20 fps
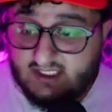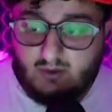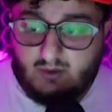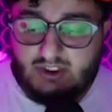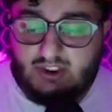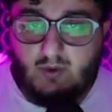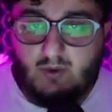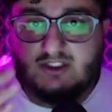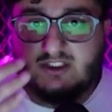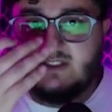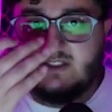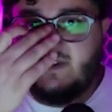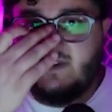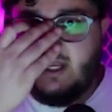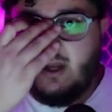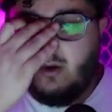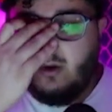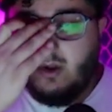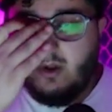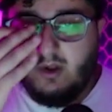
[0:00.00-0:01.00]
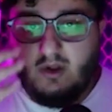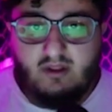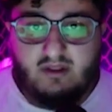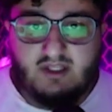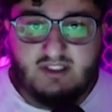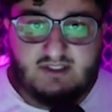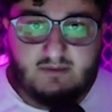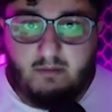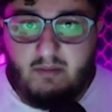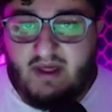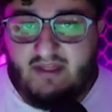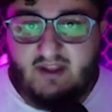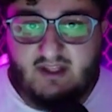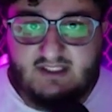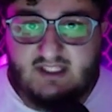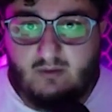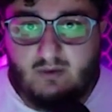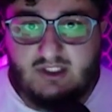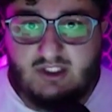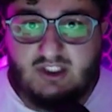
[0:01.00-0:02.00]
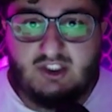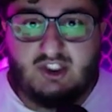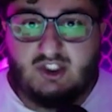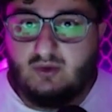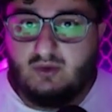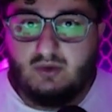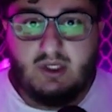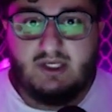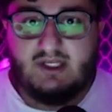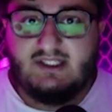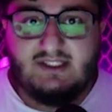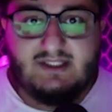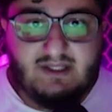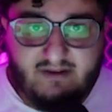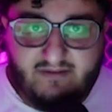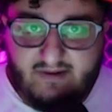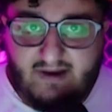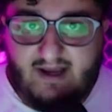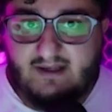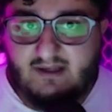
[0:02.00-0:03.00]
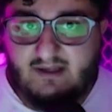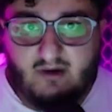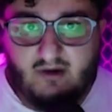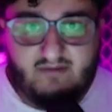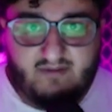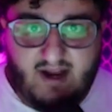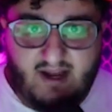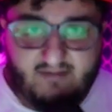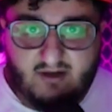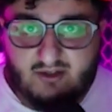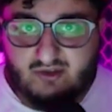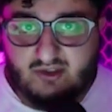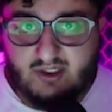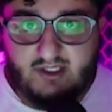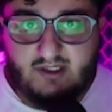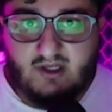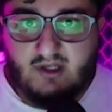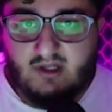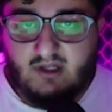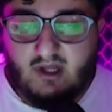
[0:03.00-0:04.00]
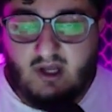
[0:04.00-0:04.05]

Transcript: once you watch this video, the methods that we teach you, you can easily find 500